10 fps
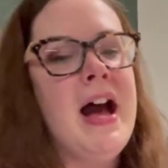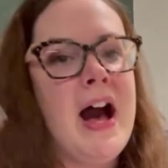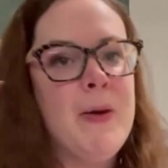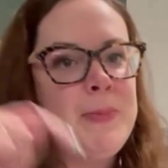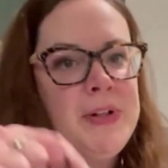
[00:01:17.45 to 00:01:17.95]

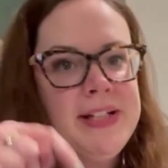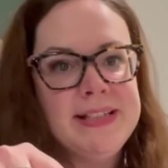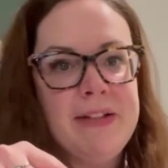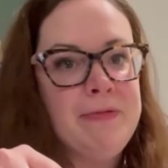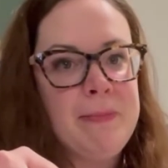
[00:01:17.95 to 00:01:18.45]
I'll put
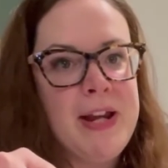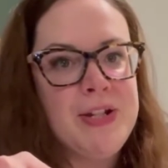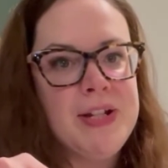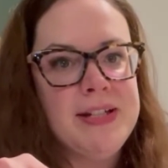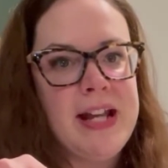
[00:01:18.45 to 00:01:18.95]
his
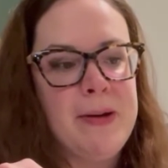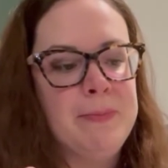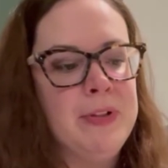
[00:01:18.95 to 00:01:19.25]
information down